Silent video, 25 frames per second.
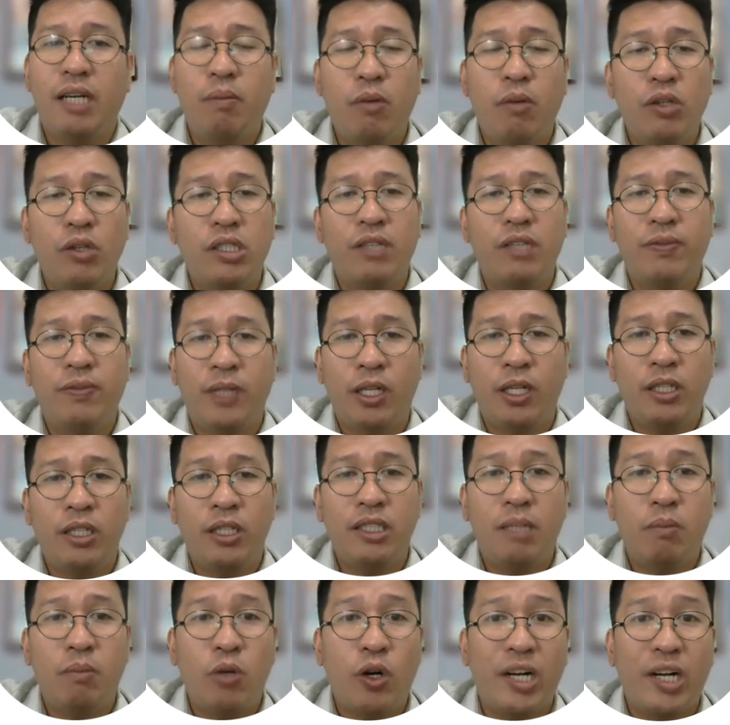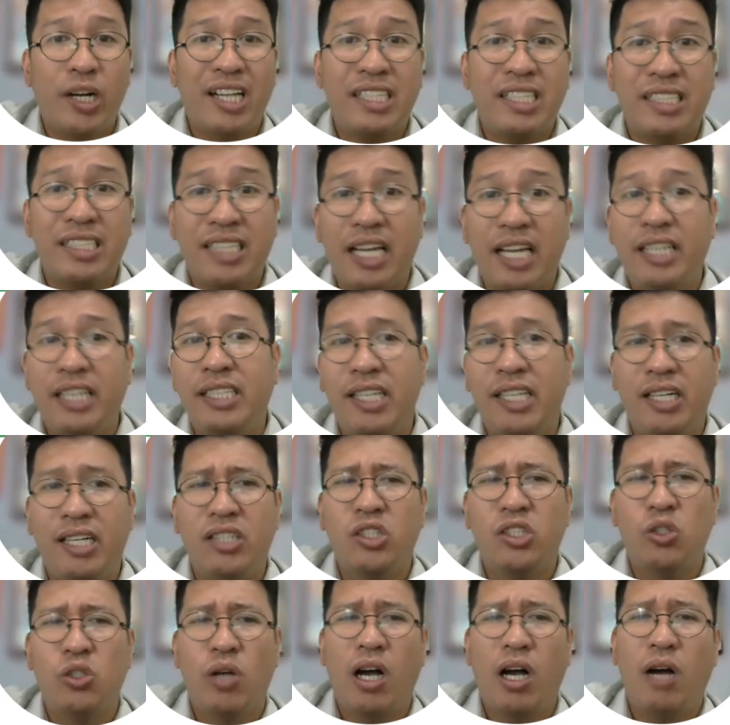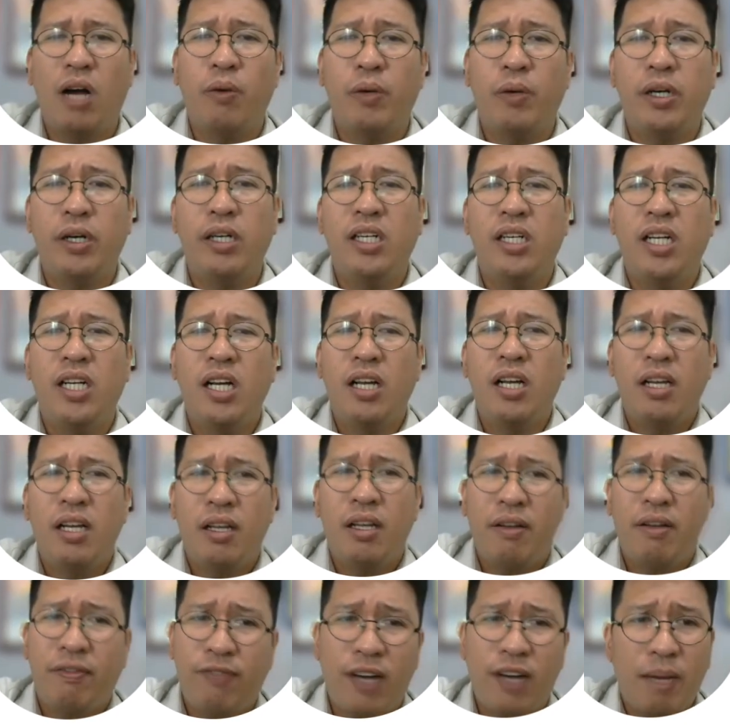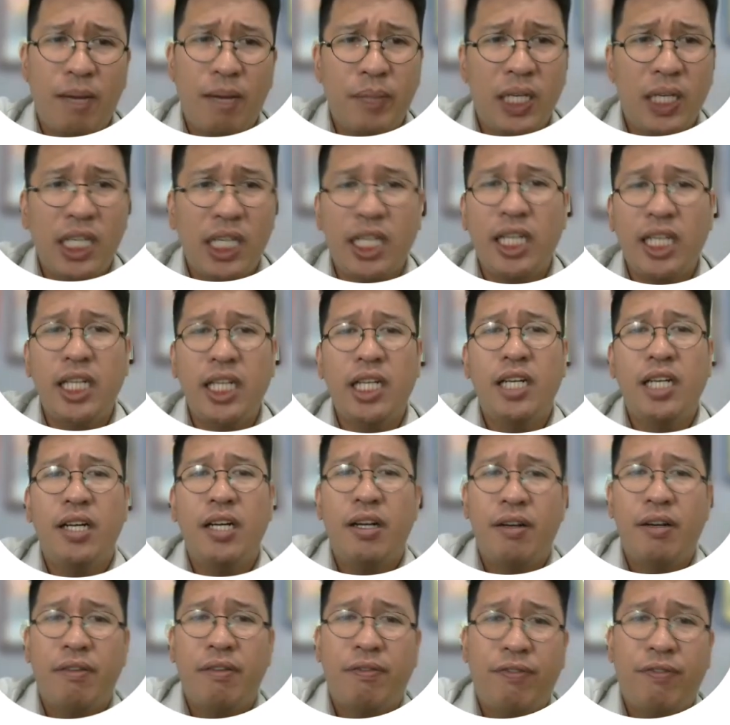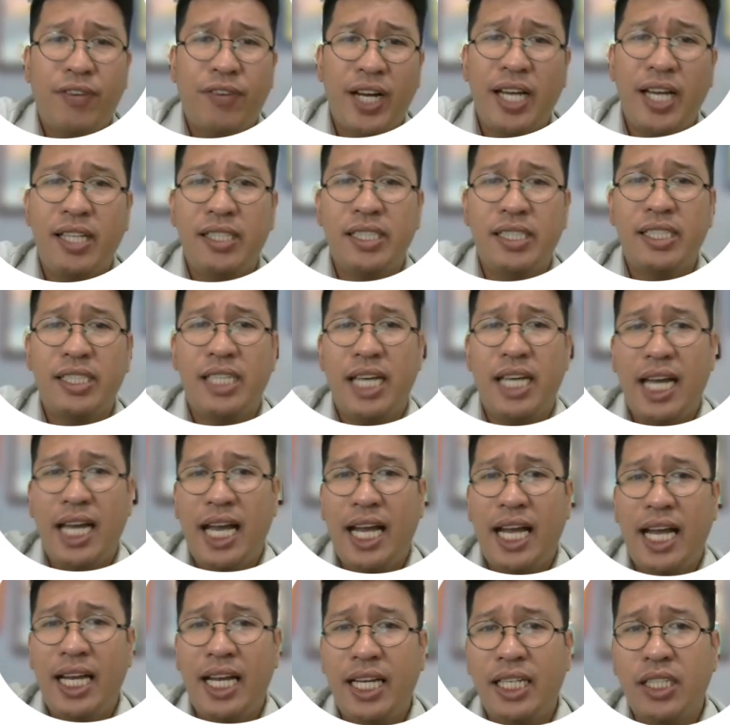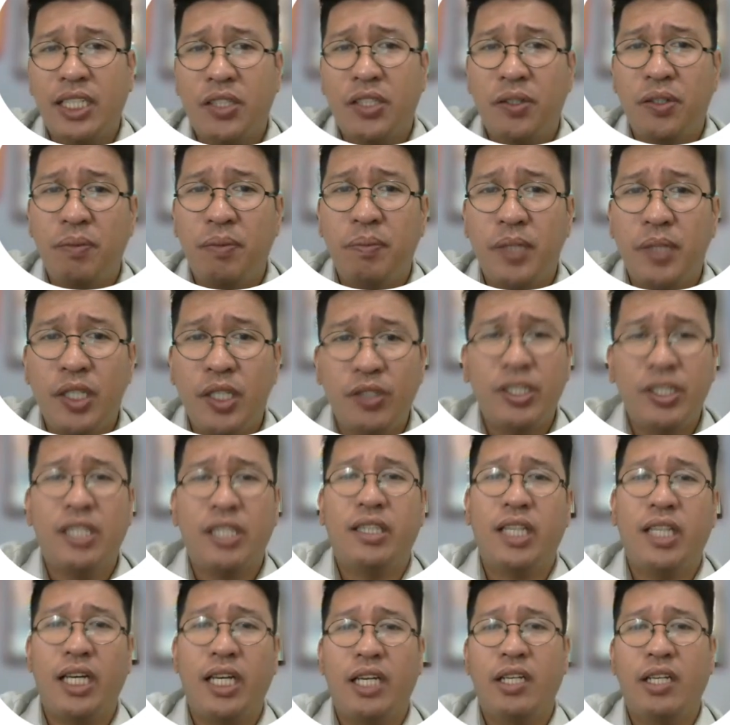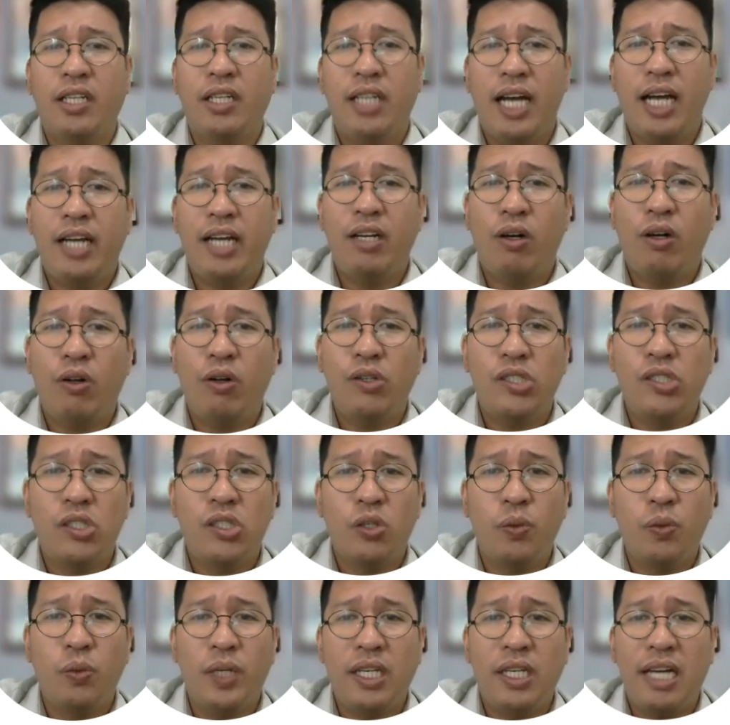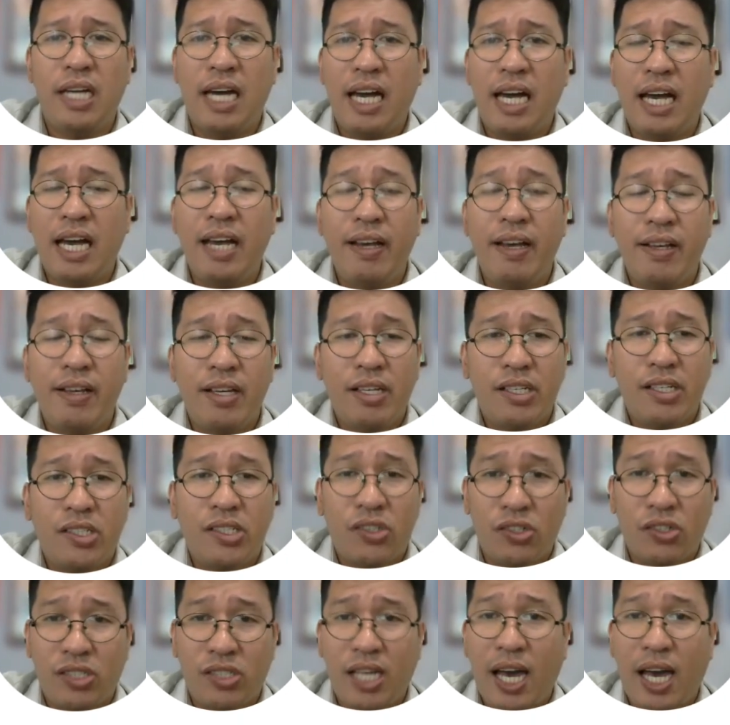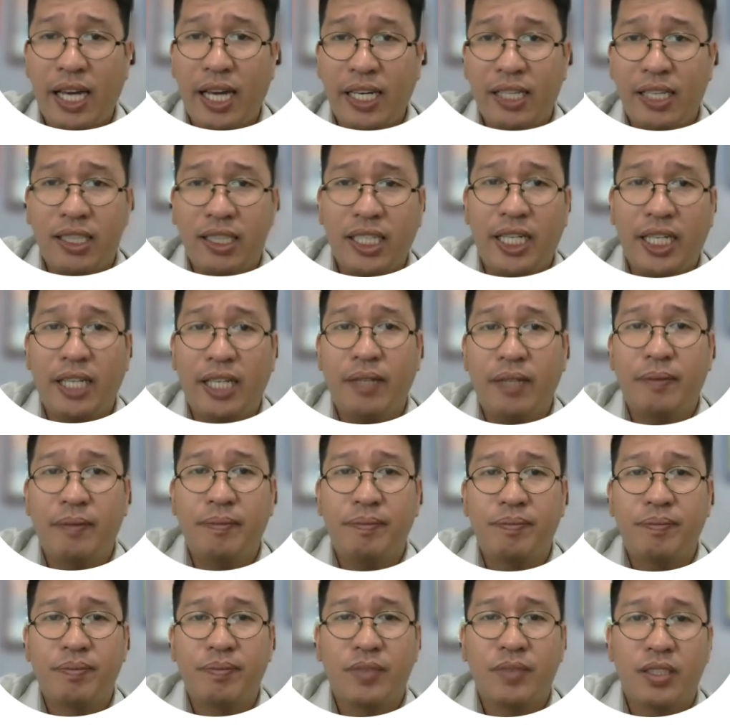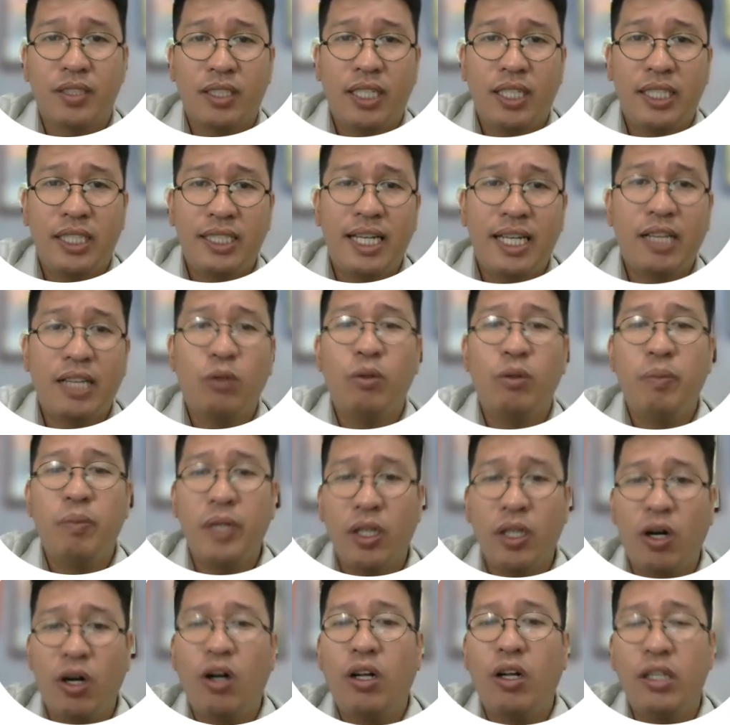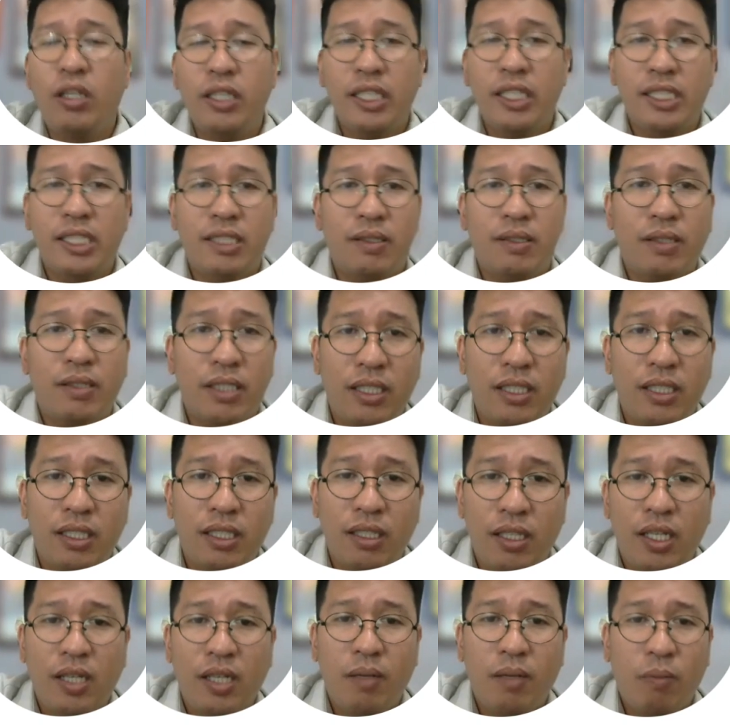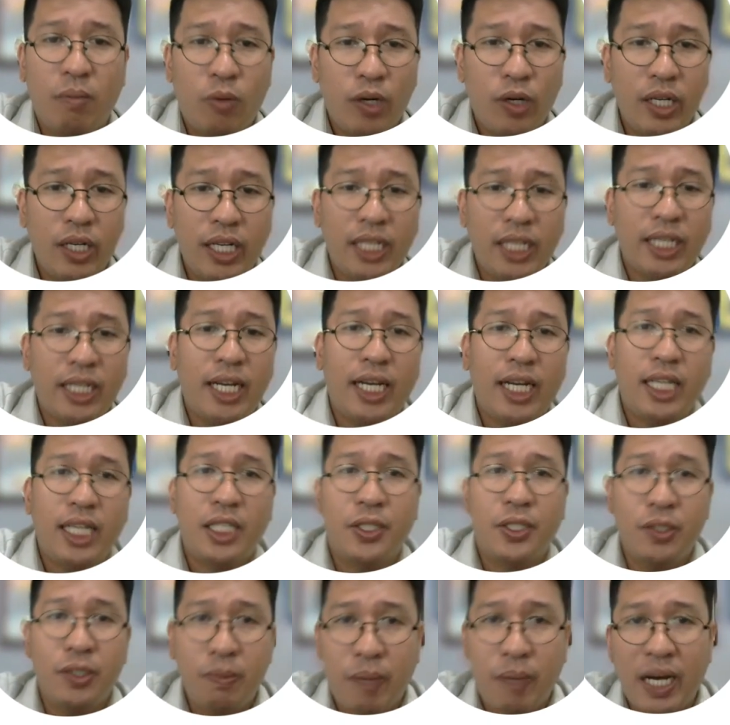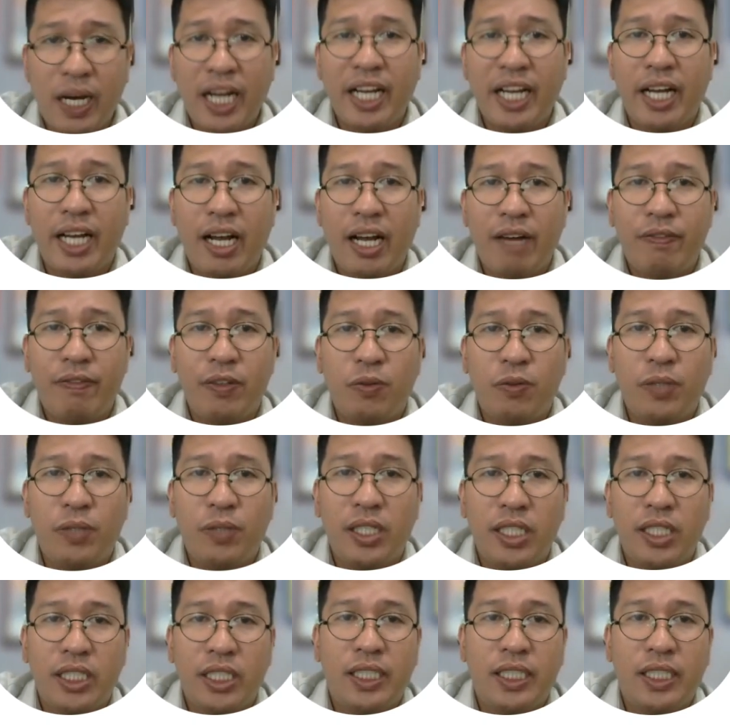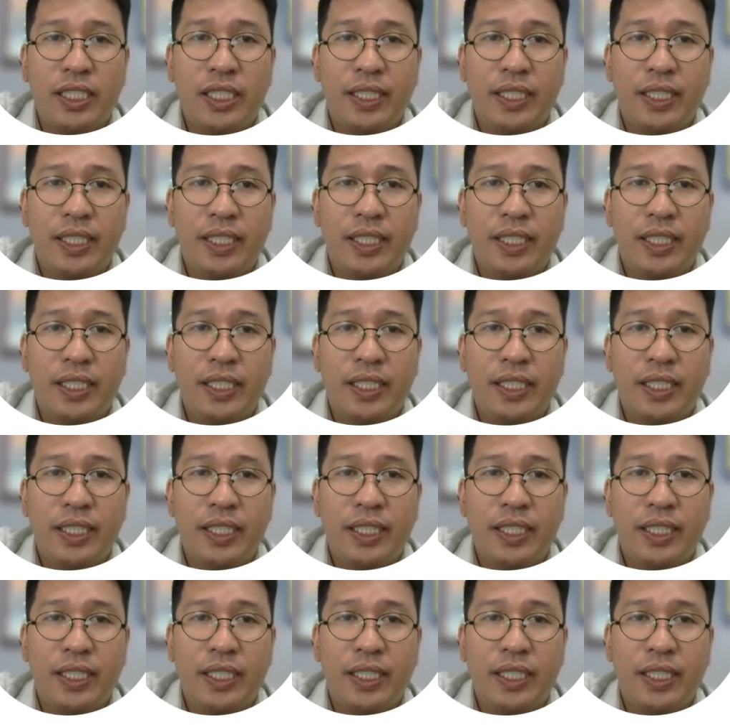most of all, the moral standards to our family, friends, and community, and also with the society. And that would be all this morning, and goodbye, everyone.